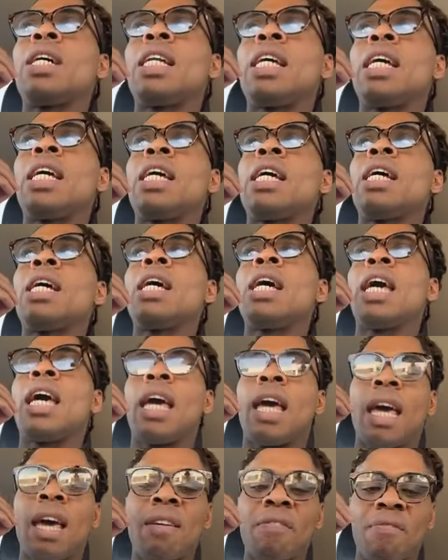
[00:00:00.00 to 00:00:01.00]
really
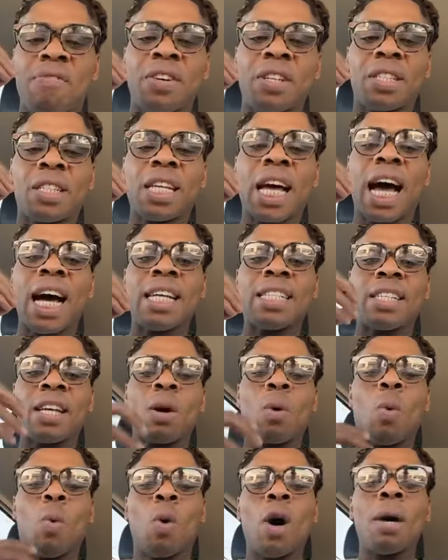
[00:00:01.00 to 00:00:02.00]

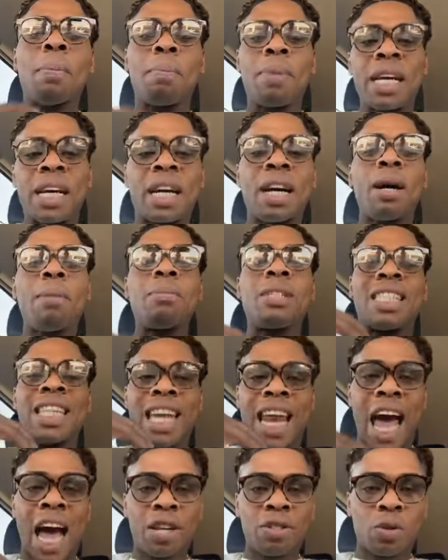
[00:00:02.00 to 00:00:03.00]
emphasizing what
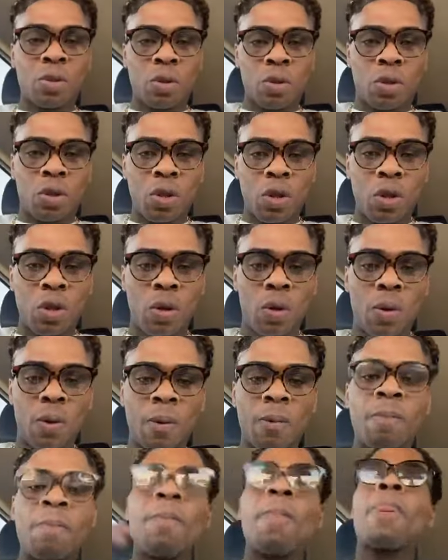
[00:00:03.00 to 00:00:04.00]
becomes natural to you.
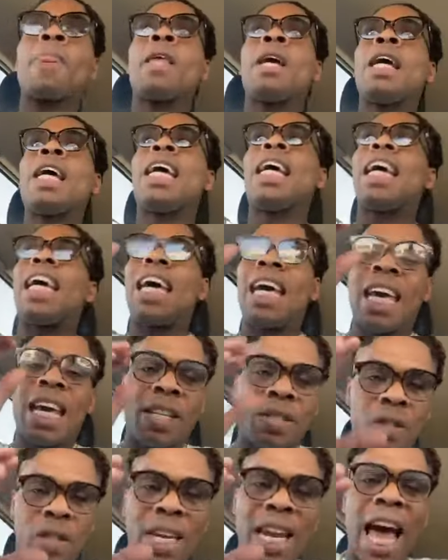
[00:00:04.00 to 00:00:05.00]

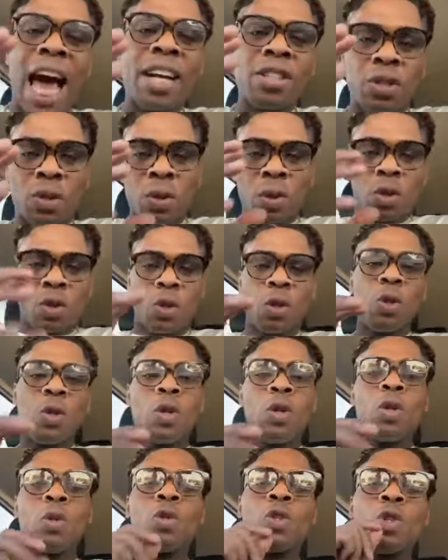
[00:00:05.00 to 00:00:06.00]
It's natural
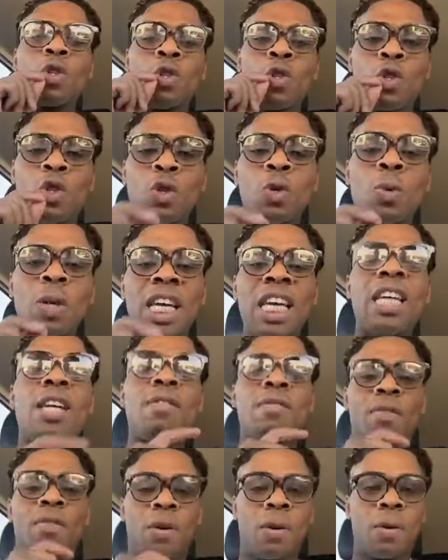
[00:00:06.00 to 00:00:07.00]
to you to do
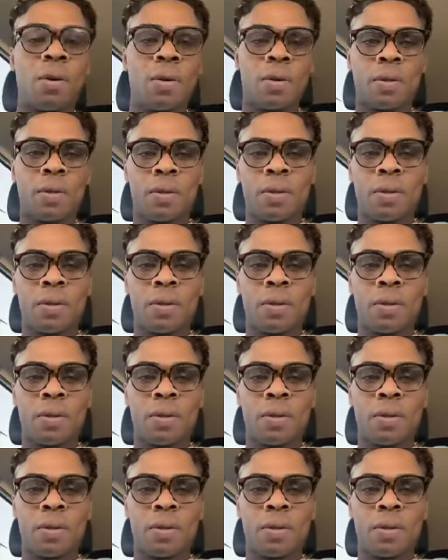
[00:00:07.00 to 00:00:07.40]
evil.